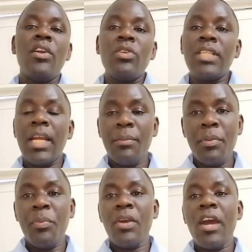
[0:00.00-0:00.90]
Those are the
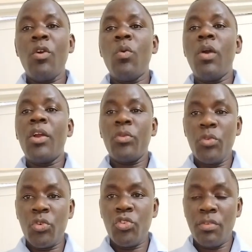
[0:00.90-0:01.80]
people now who are on
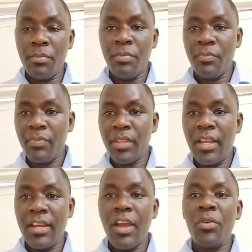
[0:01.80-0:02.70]
YouTube
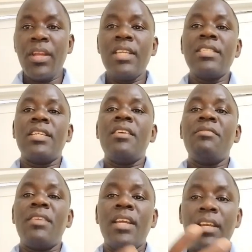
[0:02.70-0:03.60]
nowadays
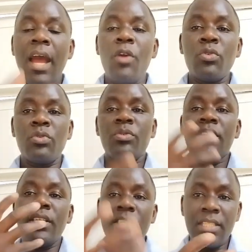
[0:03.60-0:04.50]
giving out
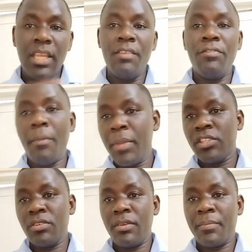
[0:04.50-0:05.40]
this
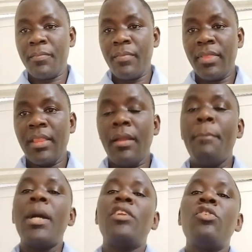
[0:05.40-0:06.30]
information.
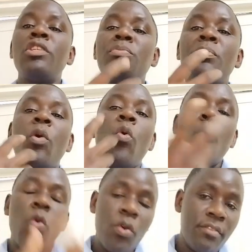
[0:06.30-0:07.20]
But those people
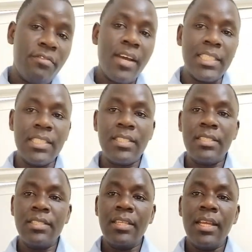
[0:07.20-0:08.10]
who won
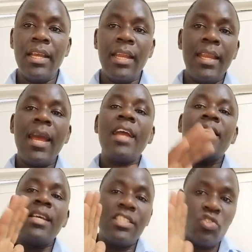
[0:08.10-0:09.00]
first, they are
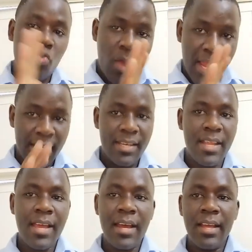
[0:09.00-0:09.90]
just quiet
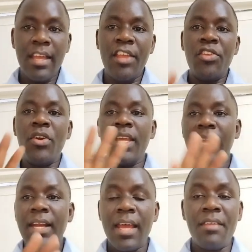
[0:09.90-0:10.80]
there,
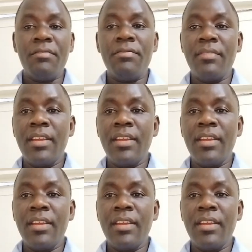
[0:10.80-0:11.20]
enjoying life.